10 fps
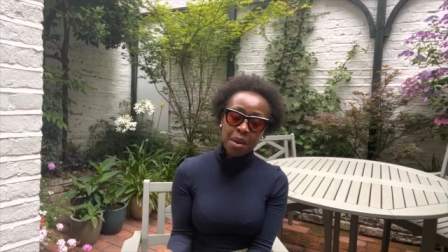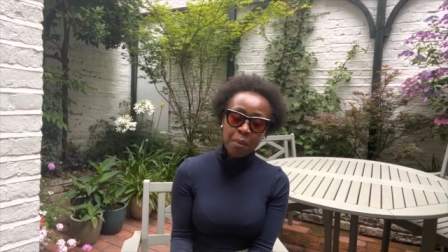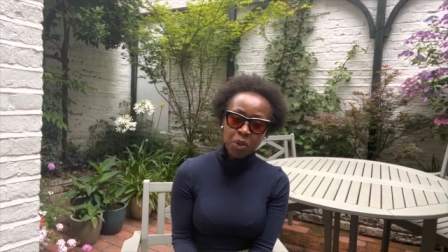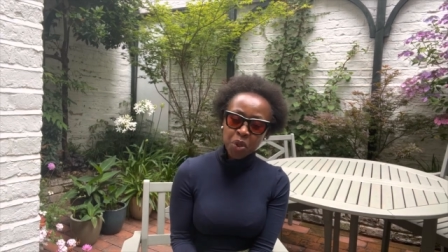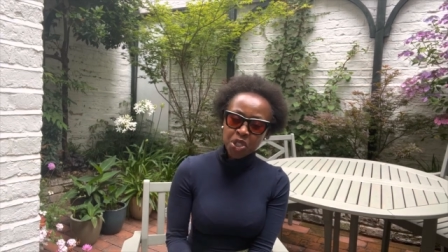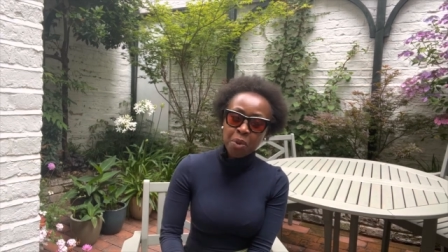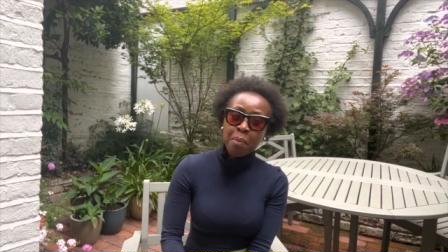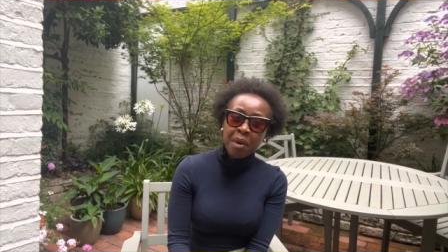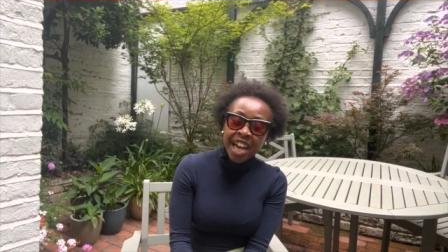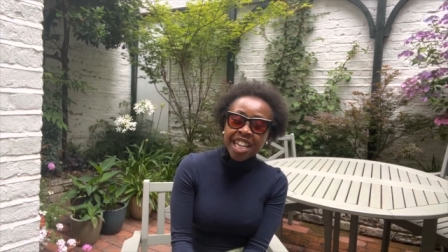But what you're
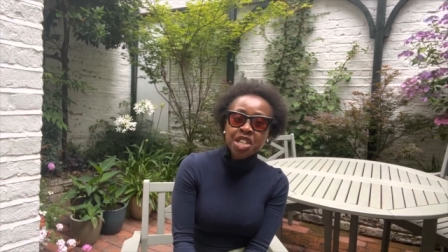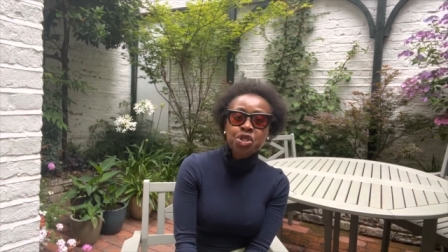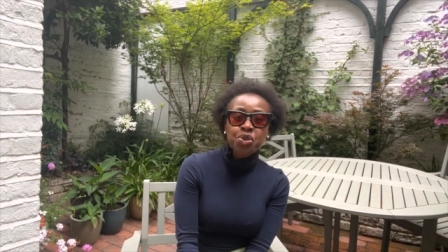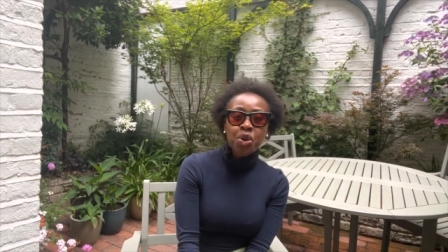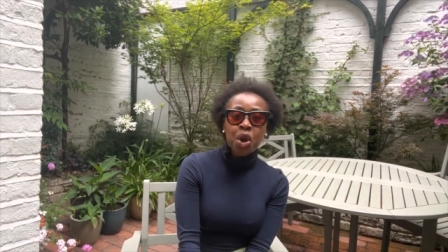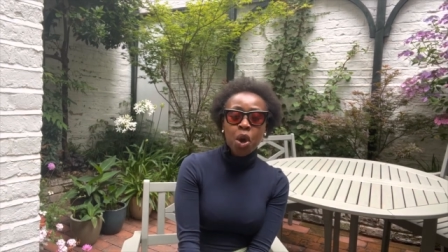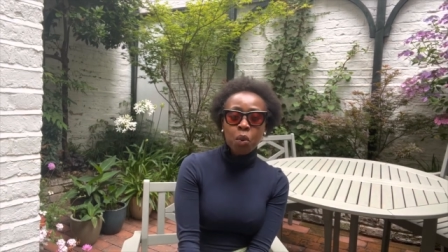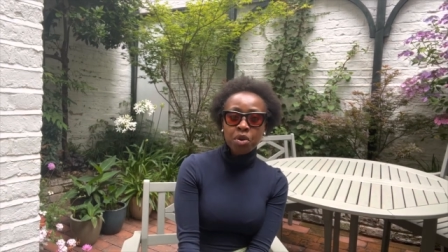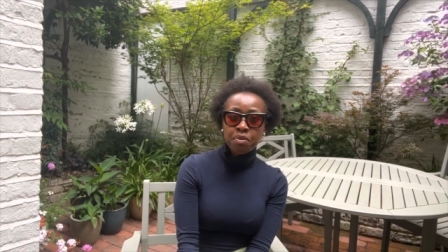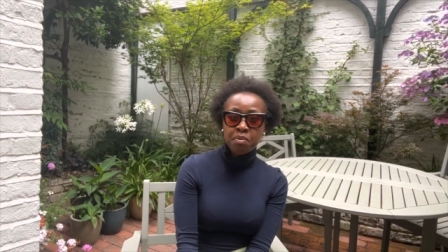buying into
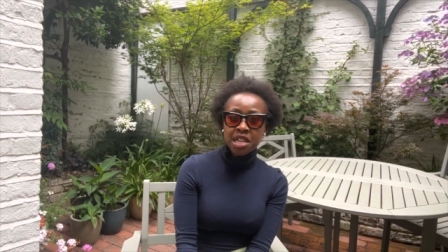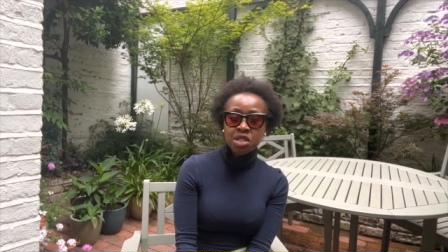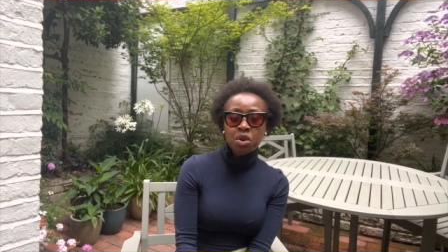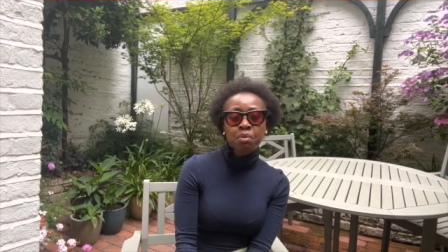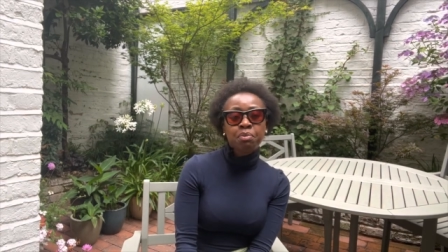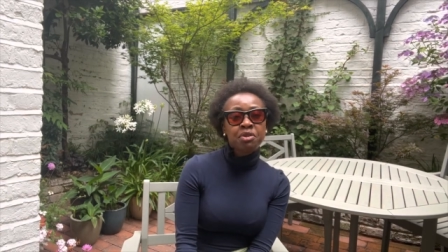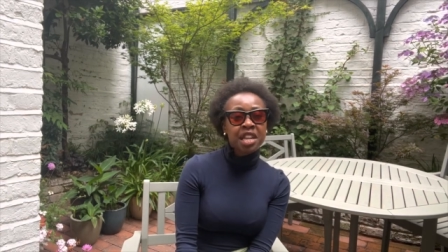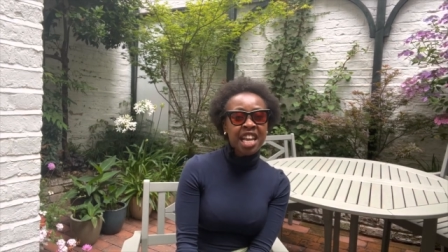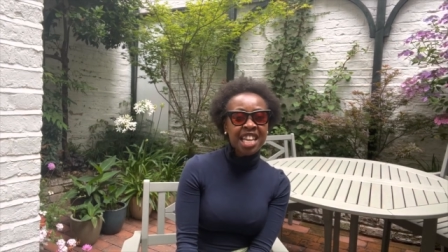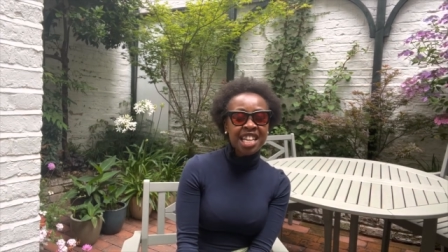with Maison
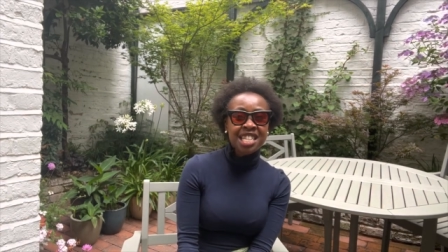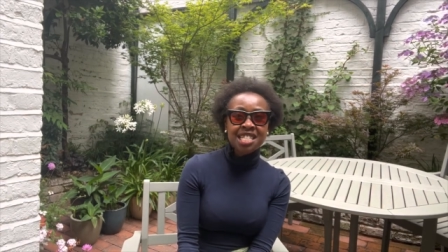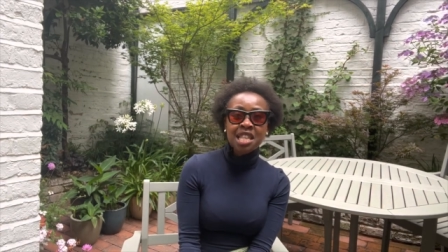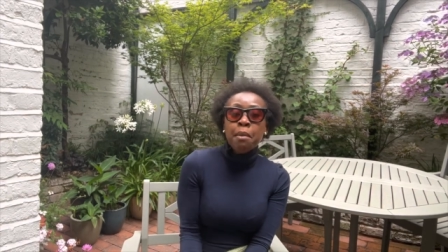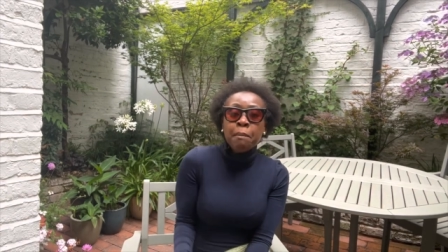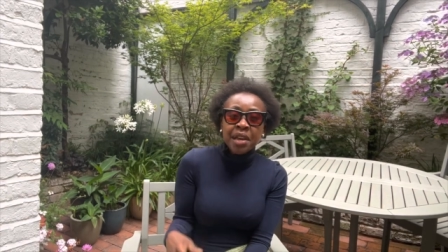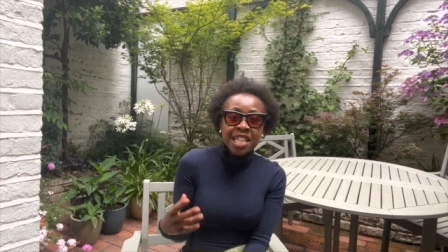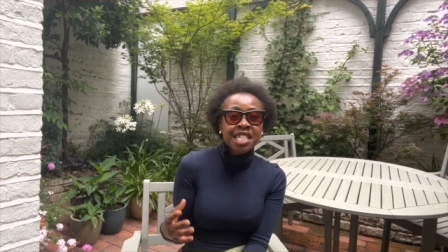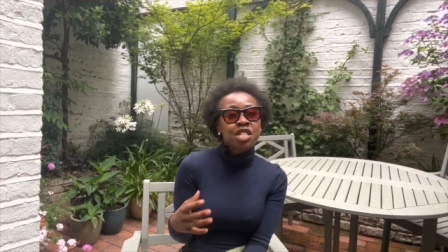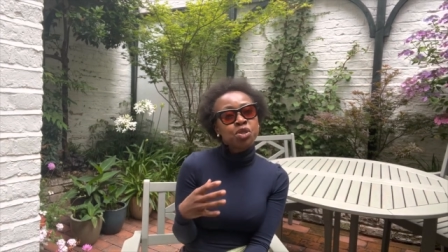Bonnet is the
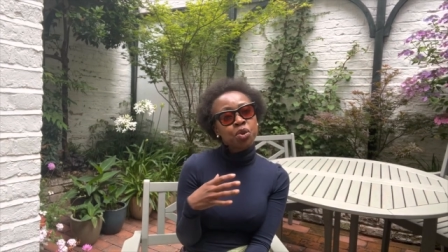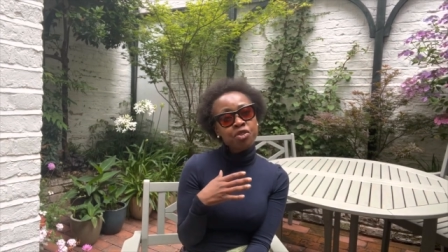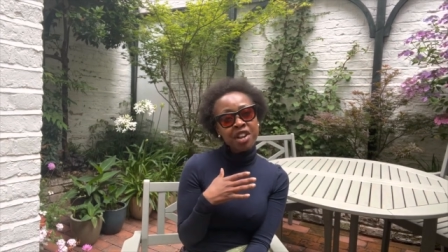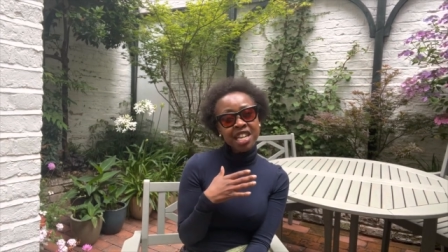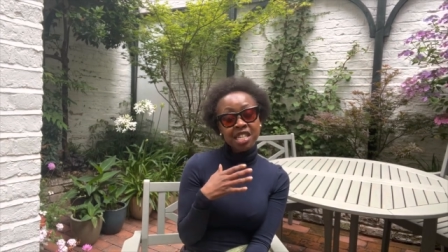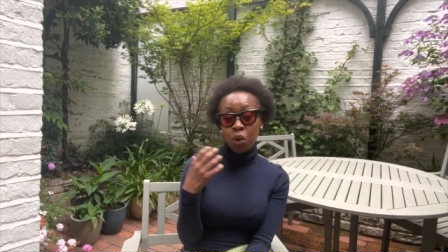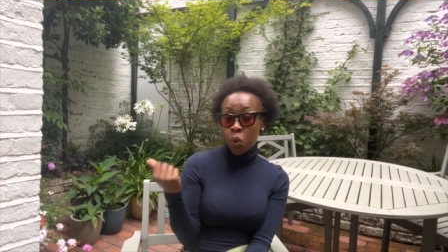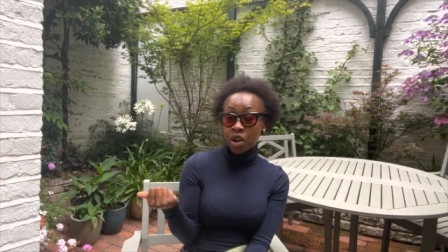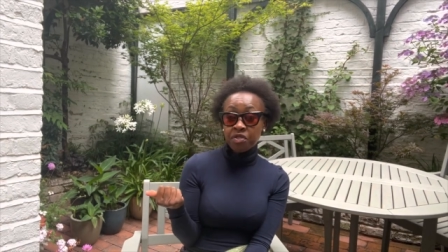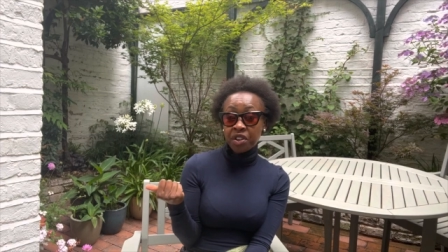ability to create a
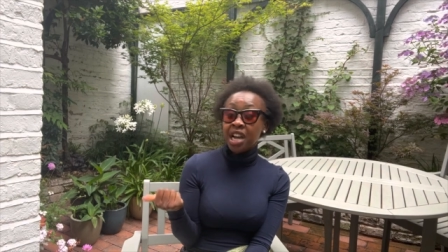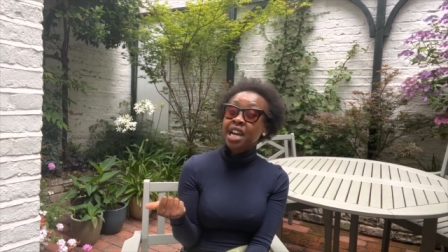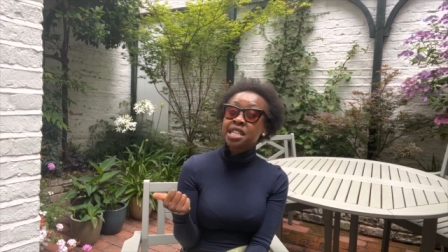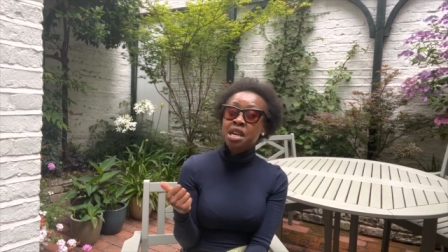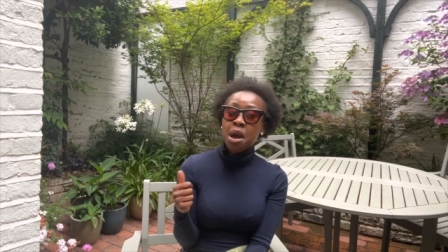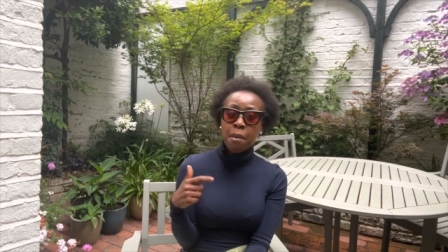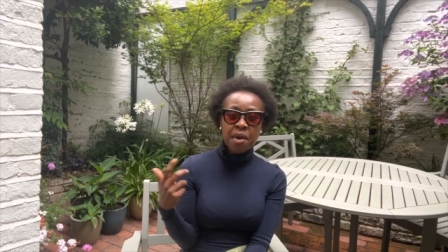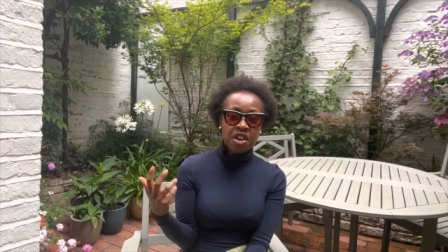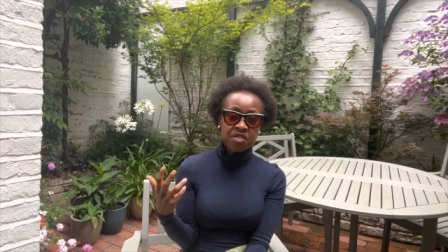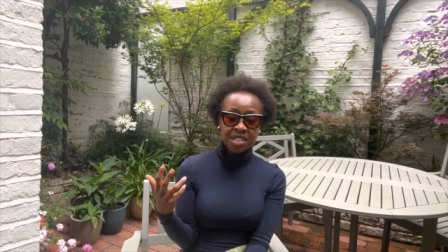one of a kind
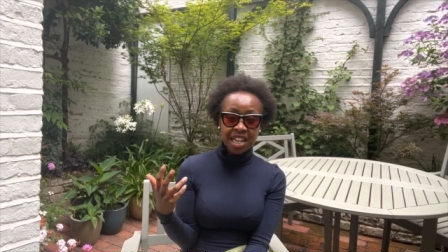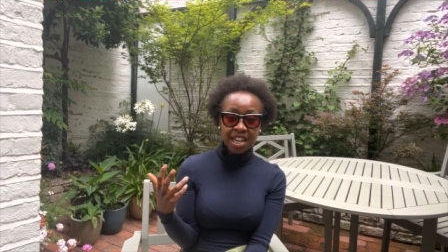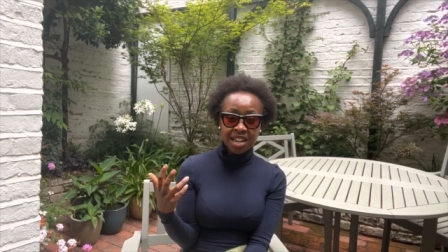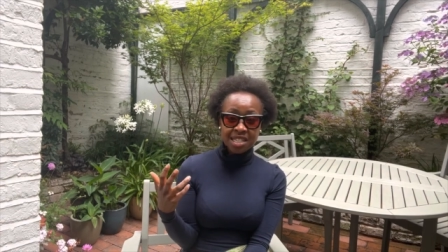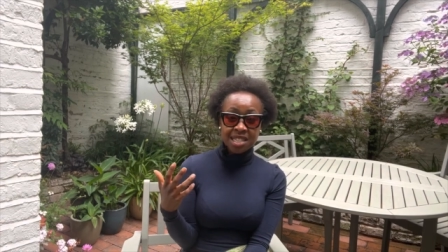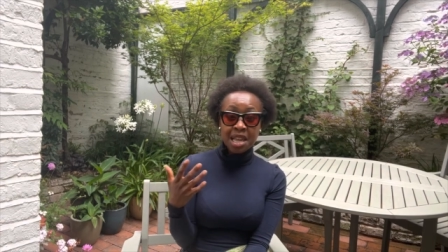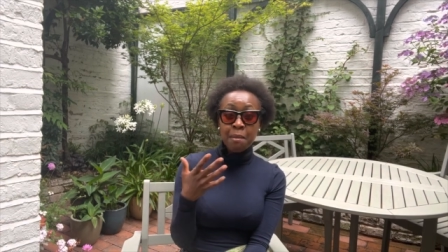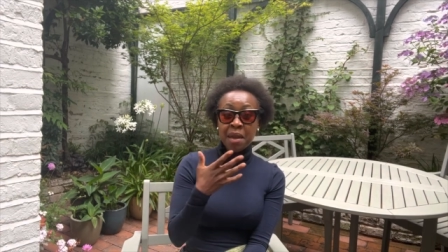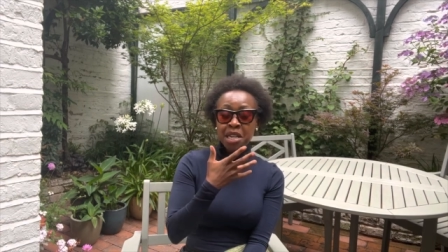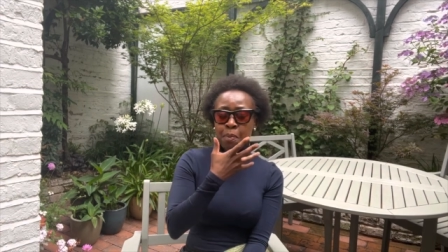pair of sunglasses. They're
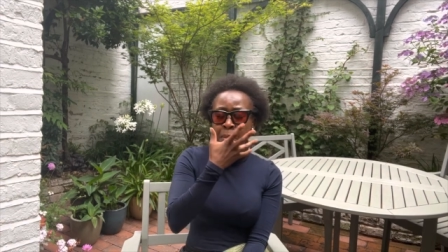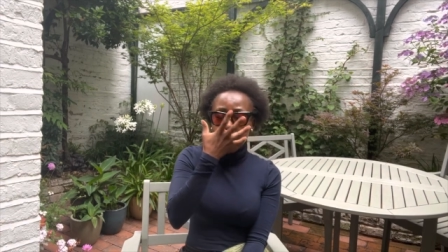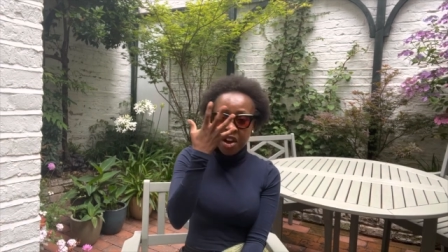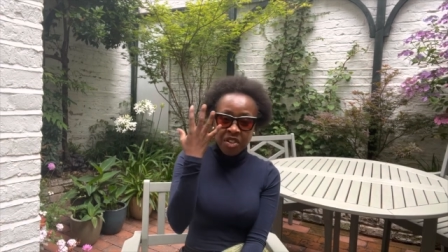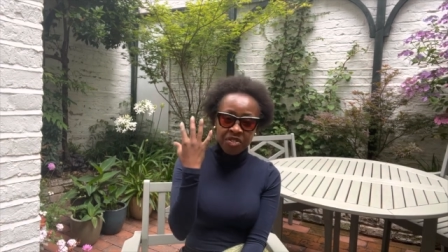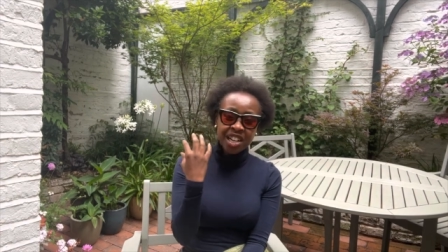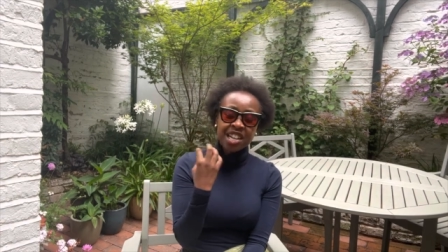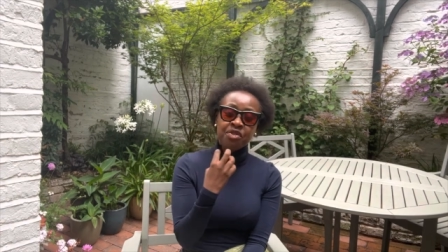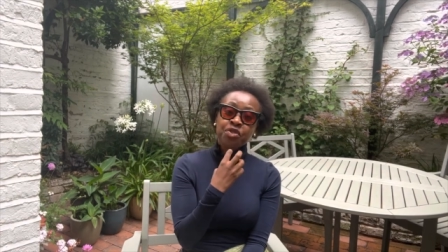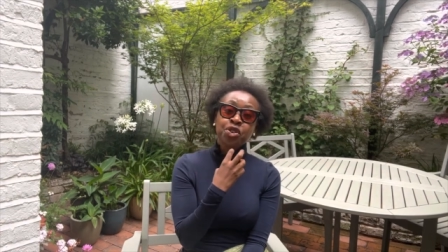made
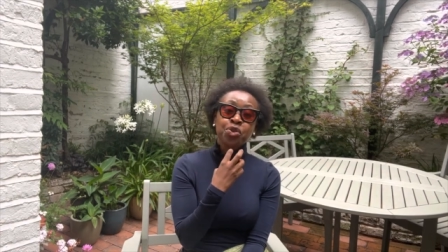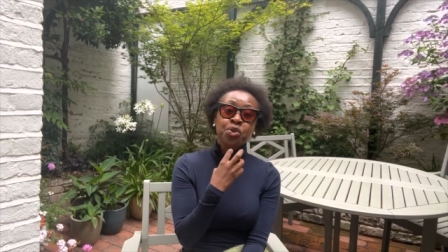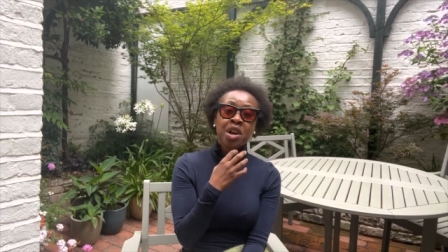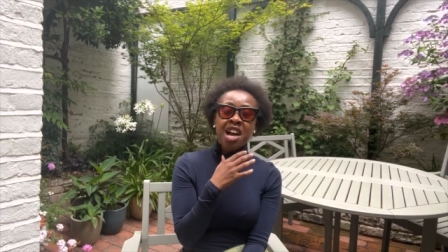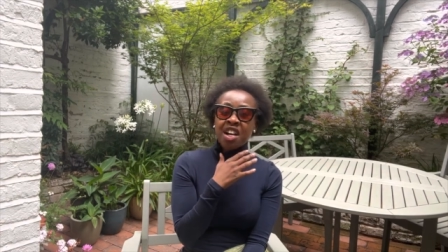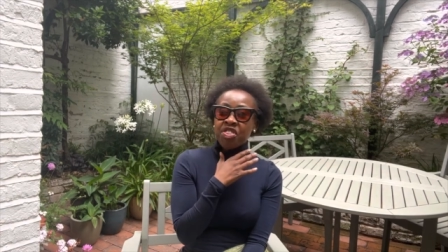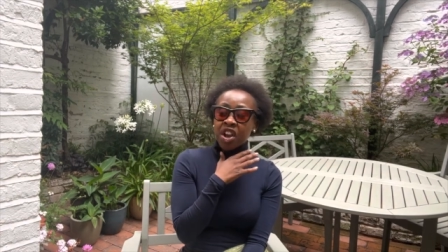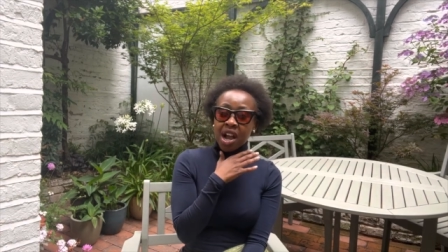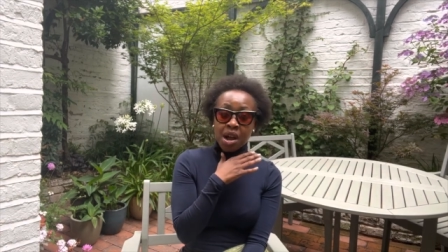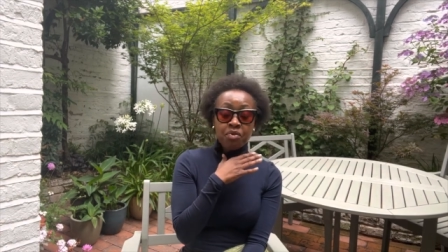perfectly for you. The
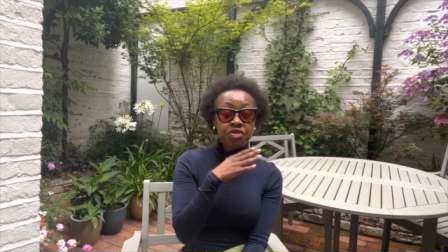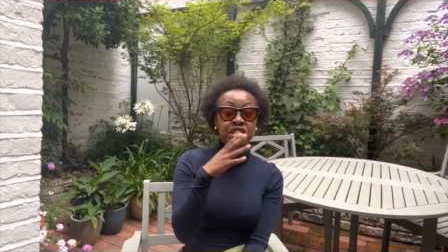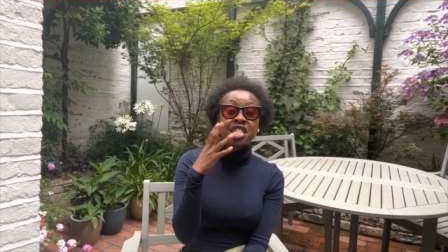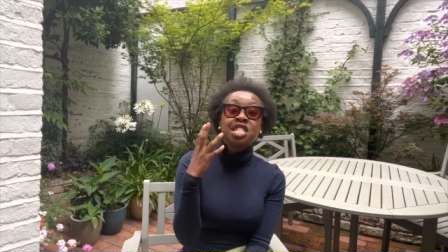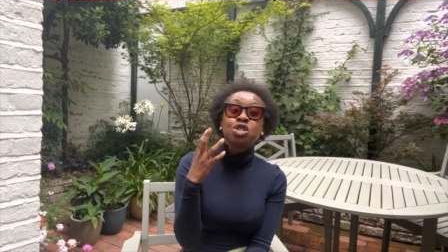comfort is